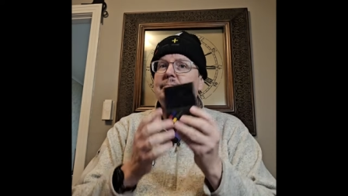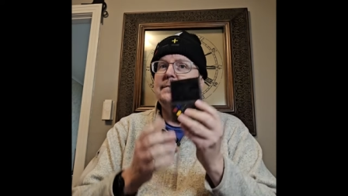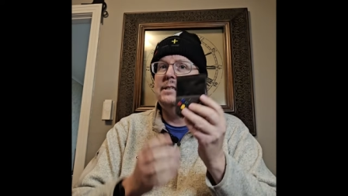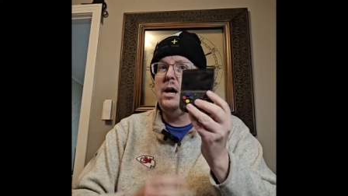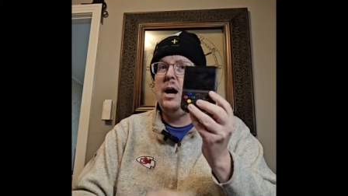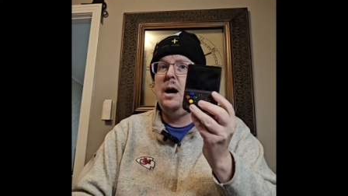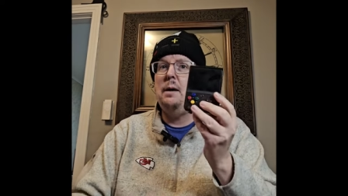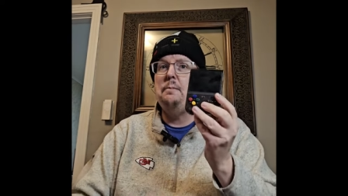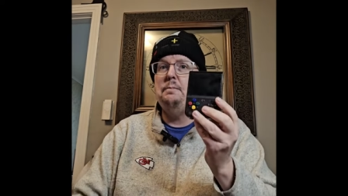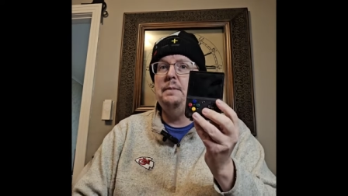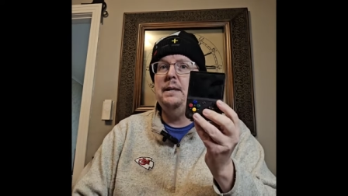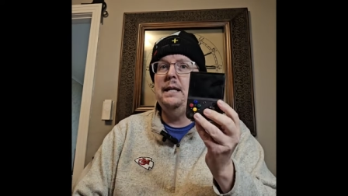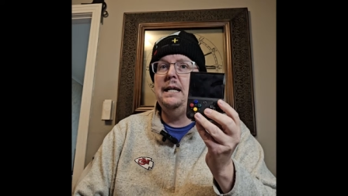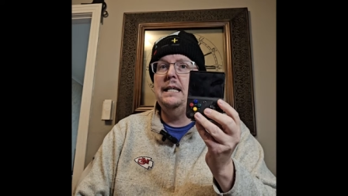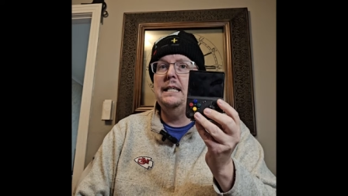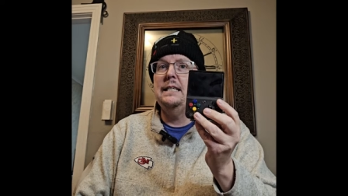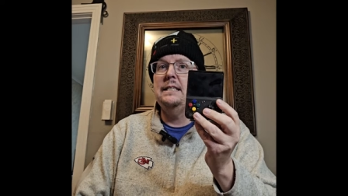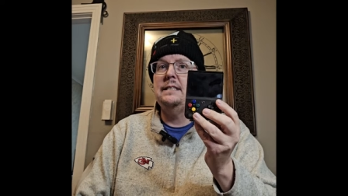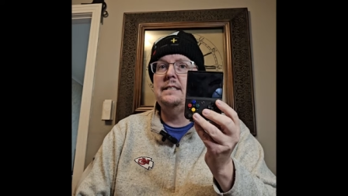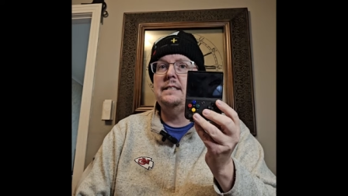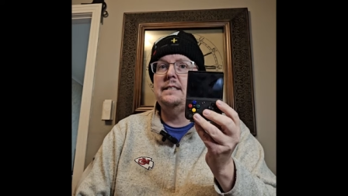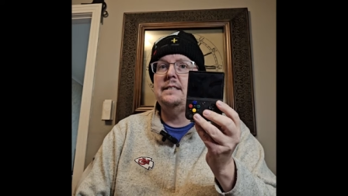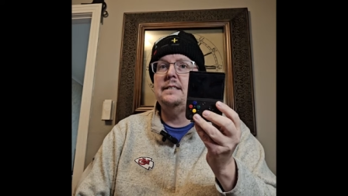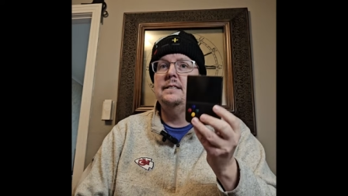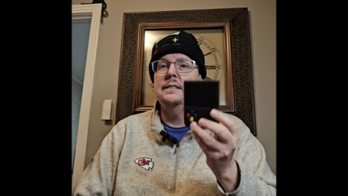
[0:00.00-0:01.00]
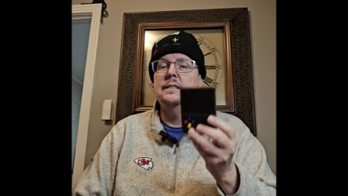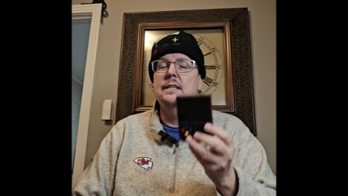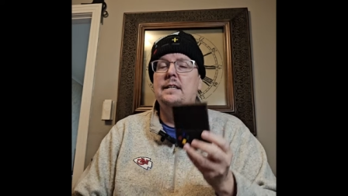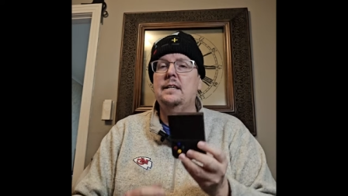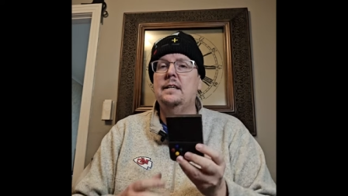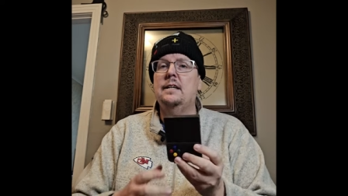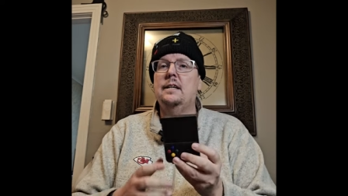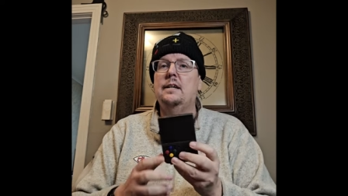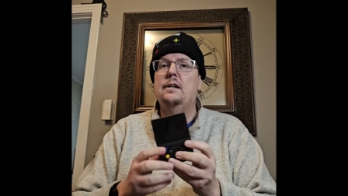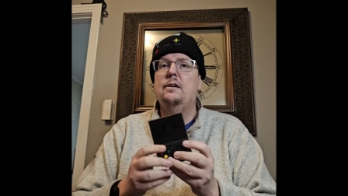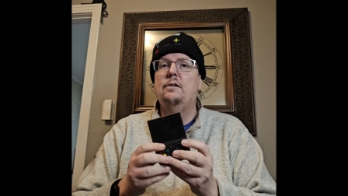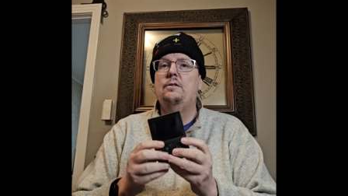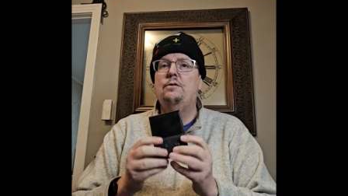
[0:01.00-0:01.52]
top this
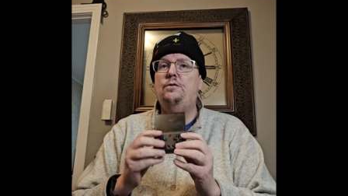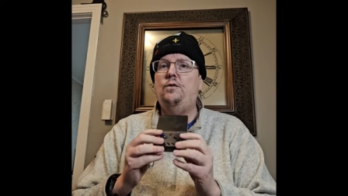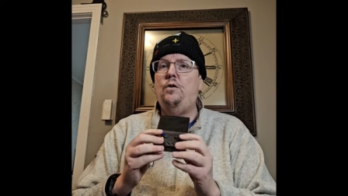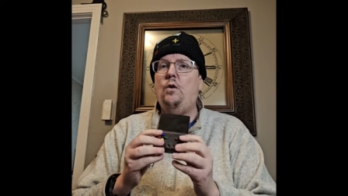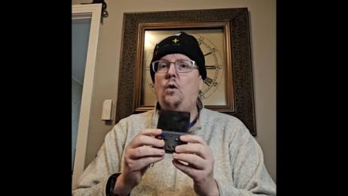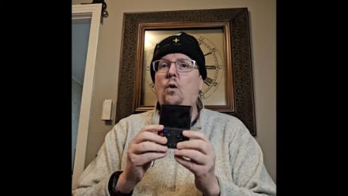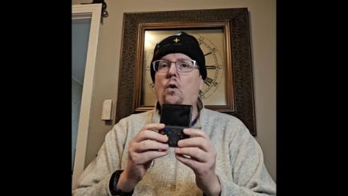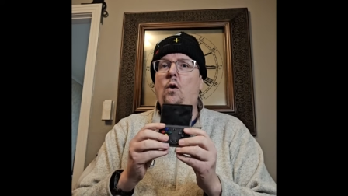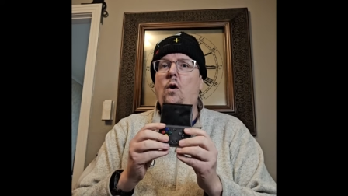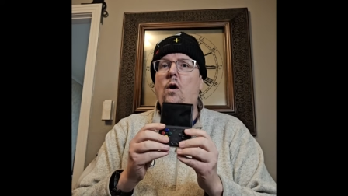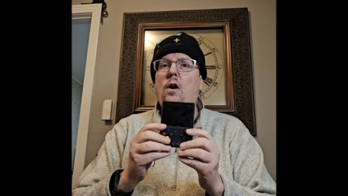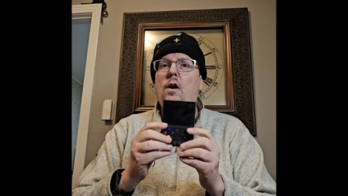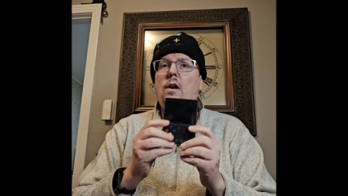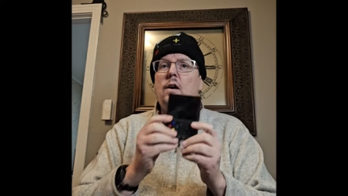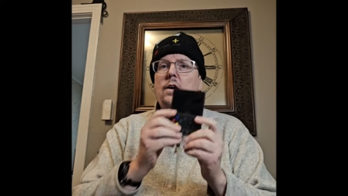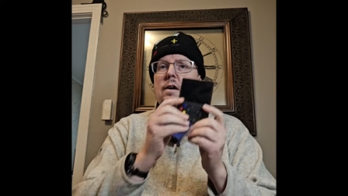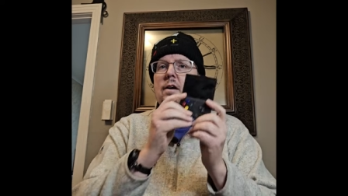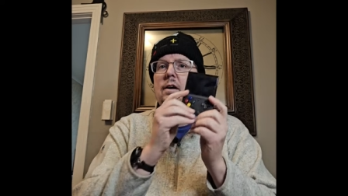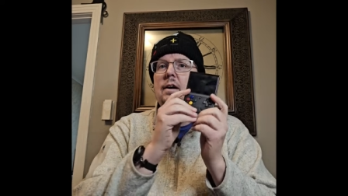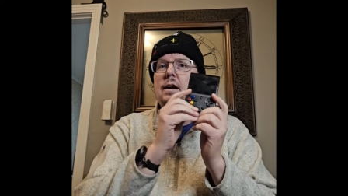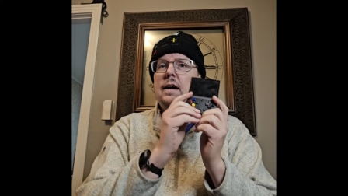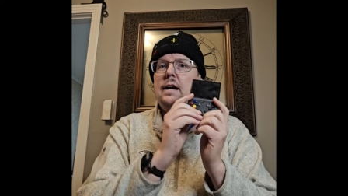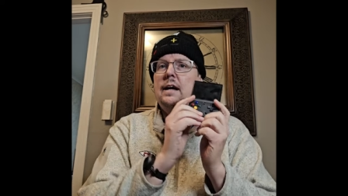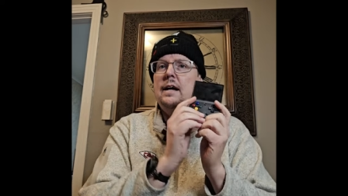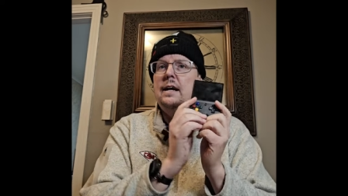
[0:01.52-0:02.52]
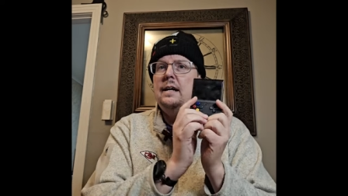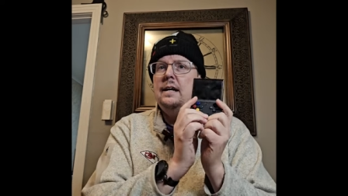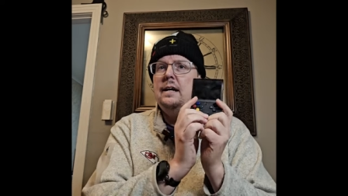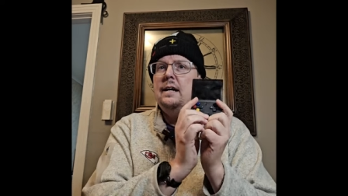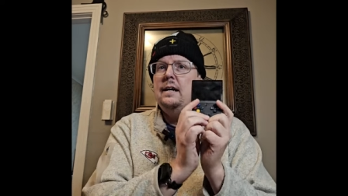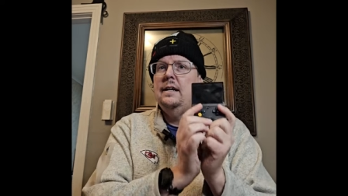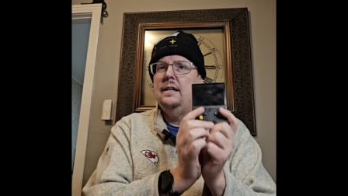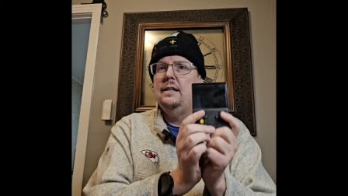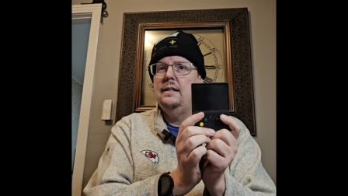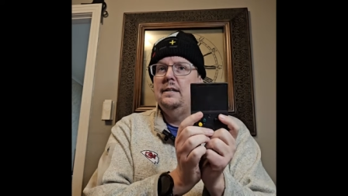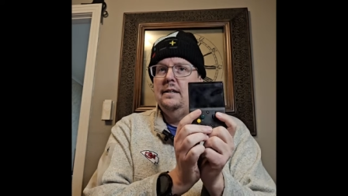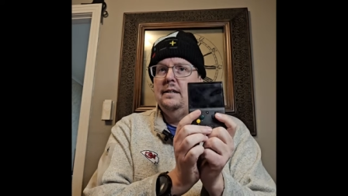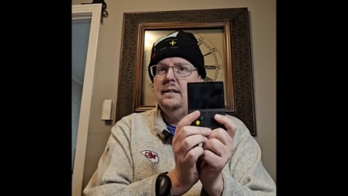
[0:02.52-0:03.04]
for
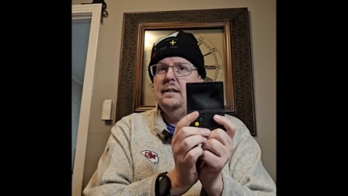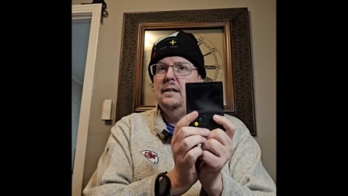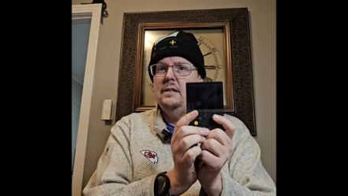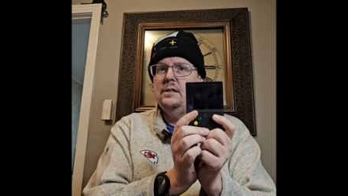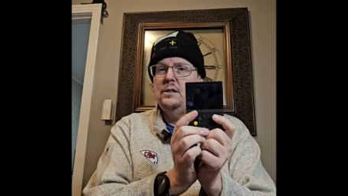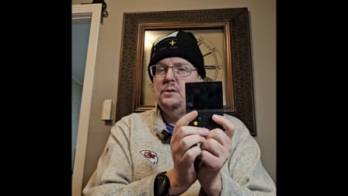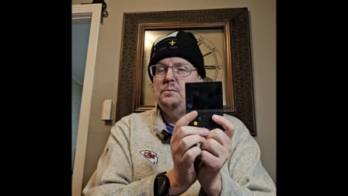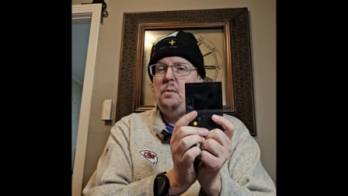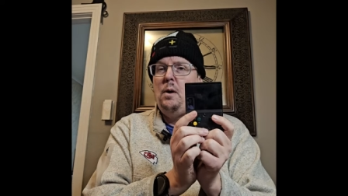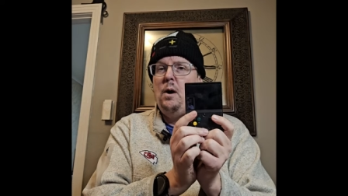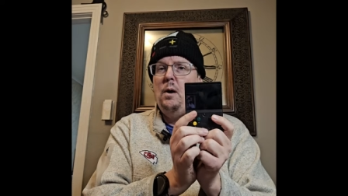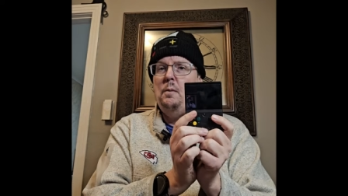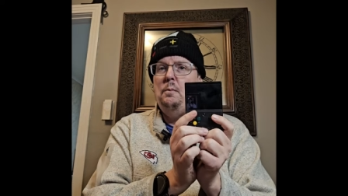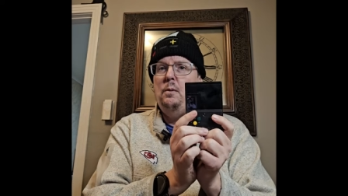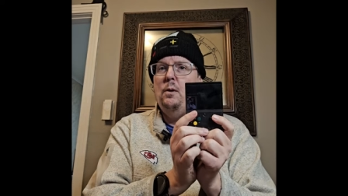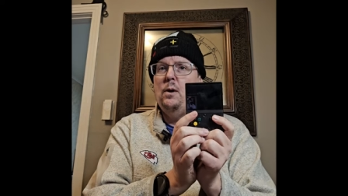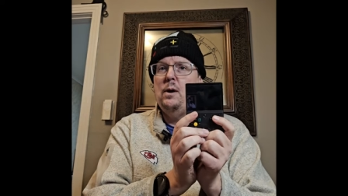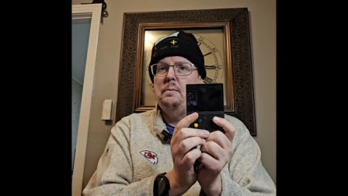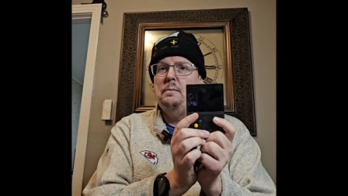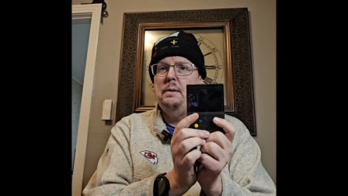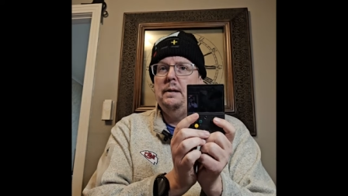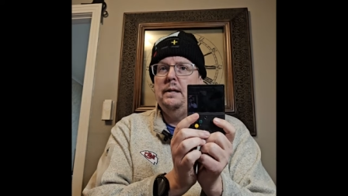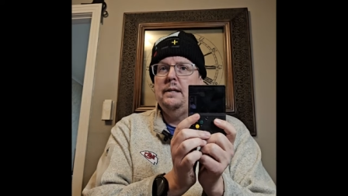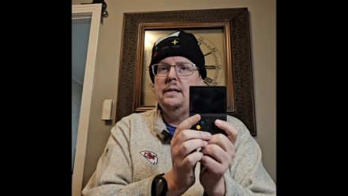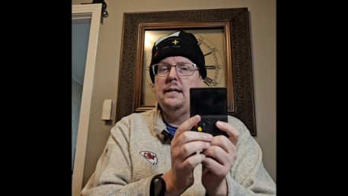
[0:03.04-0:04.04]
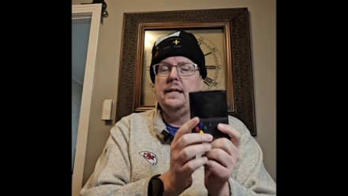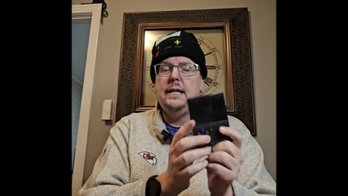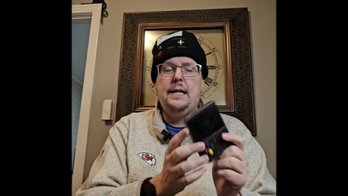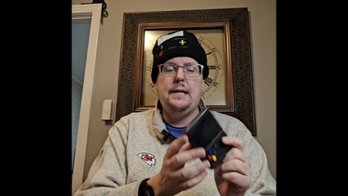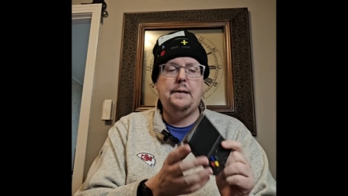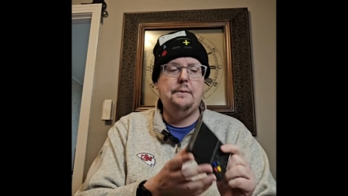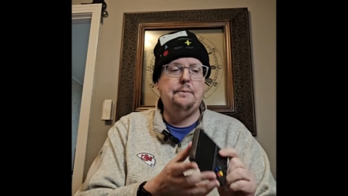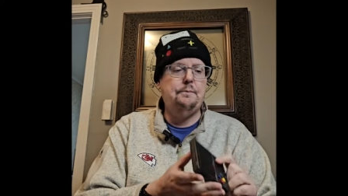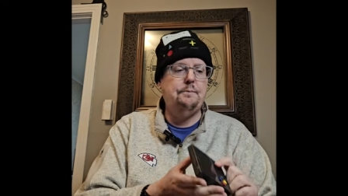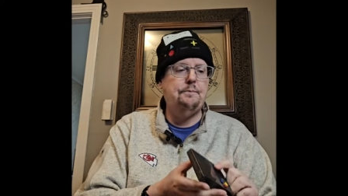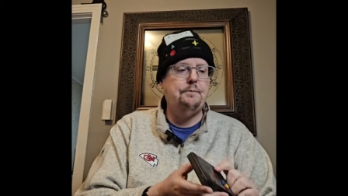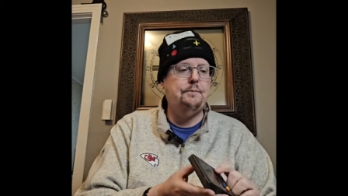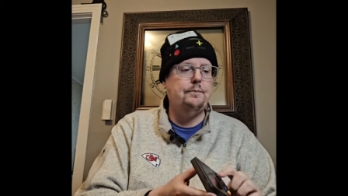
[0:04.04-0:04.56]
small
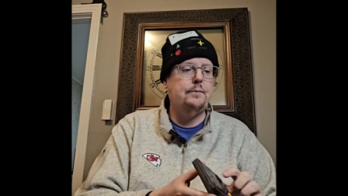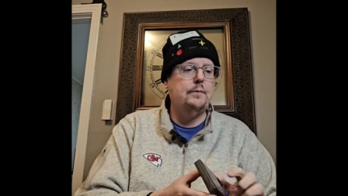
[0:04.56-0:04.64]
portability.